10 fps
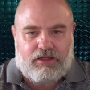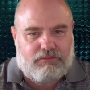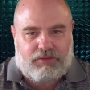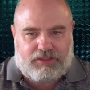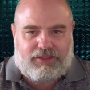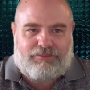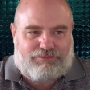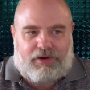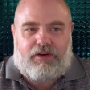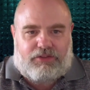because again,
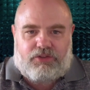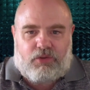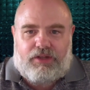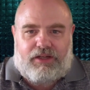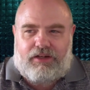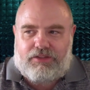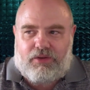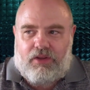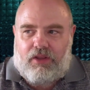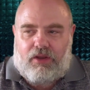part of the story there is,
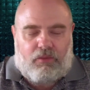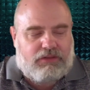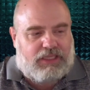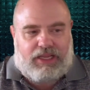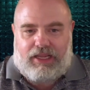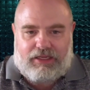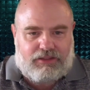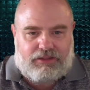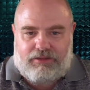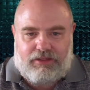what the heck?
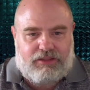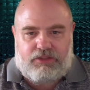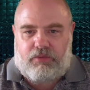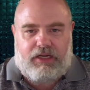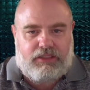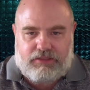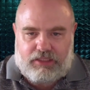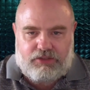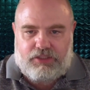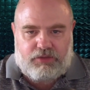Like, these ratings
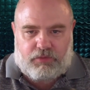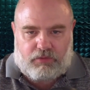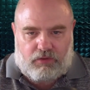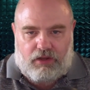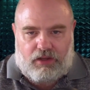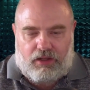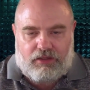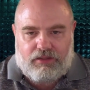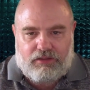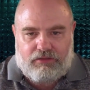agencies were
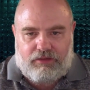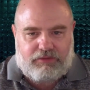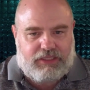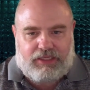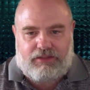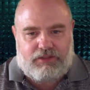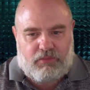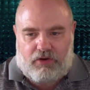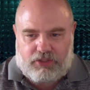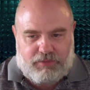wrong. They were taking these
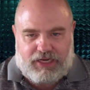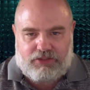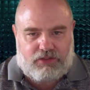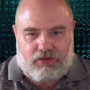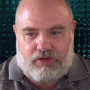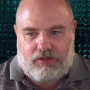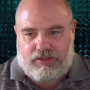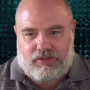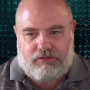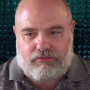mortgage-backed
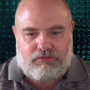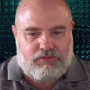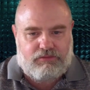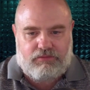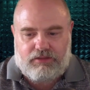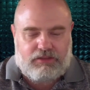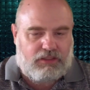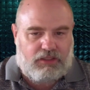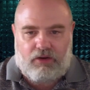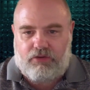securities and
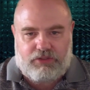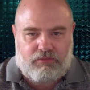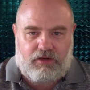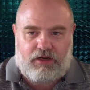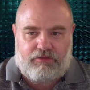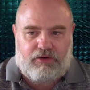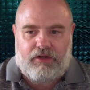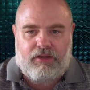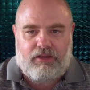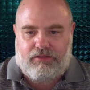CDOs and
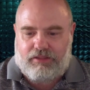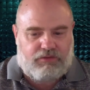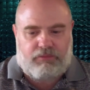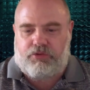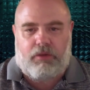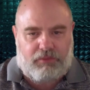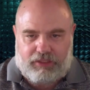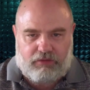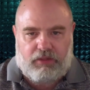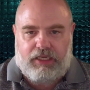whatever, giving them
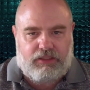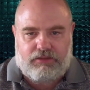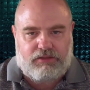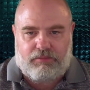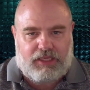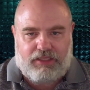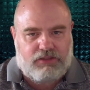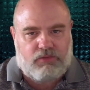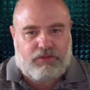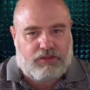AAA ratings in some
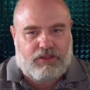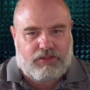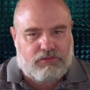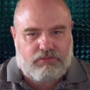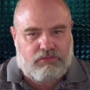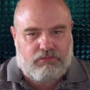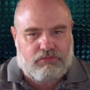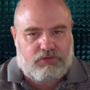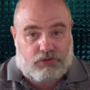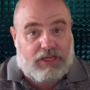cases when the things
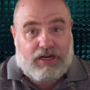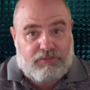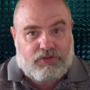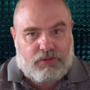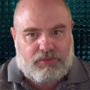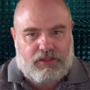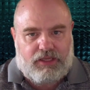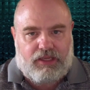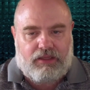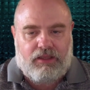should not have been
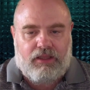AAA.